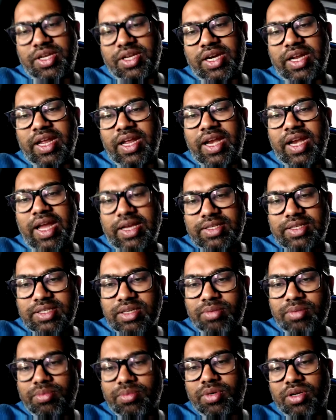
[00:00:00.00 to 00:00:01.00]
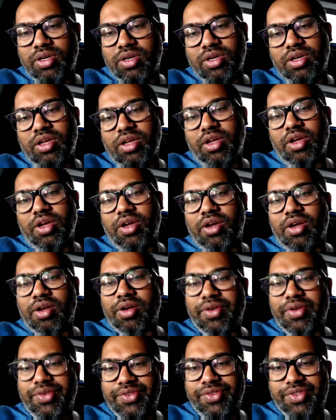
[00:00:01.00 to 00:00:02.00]
that can accept
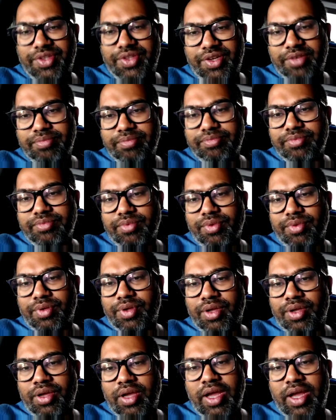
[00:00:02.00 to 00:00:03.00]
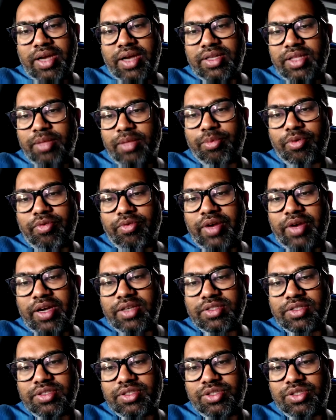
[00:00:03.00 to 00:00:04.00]
Ethereum, and they provide
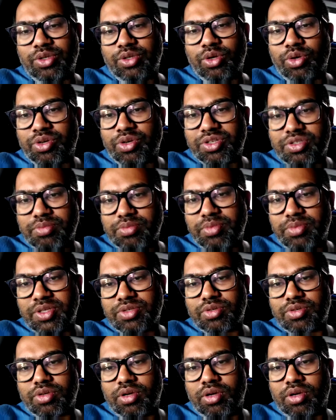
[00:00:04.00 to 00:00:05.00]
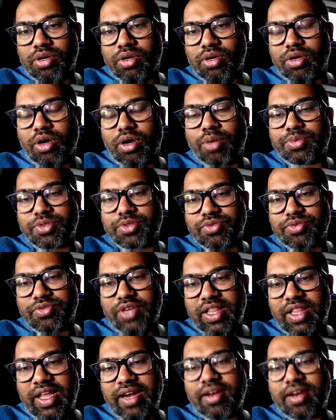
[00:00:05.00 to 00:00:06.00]
a geolocation based option
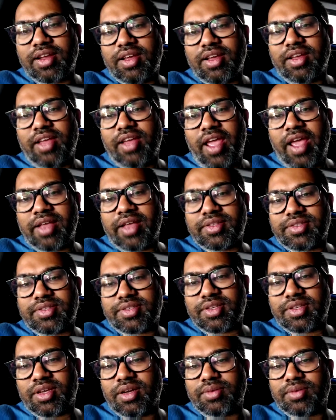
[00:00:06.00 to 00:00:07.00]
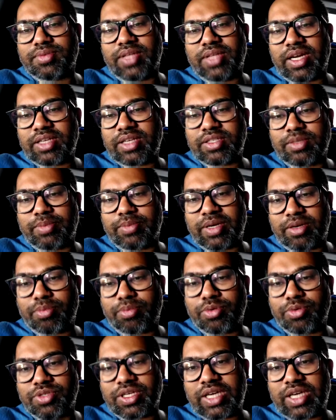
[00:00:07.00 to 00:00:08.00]
for that. Hence, that is a better
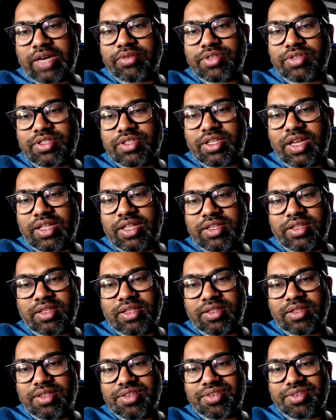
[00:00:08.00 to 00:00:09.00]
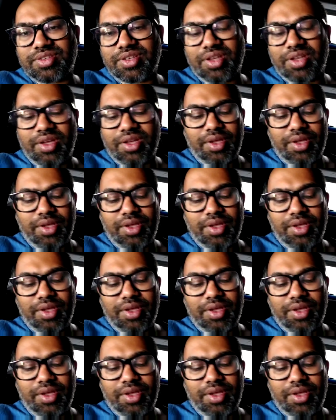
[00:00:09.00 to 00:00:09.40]
project, I would say, rather than this.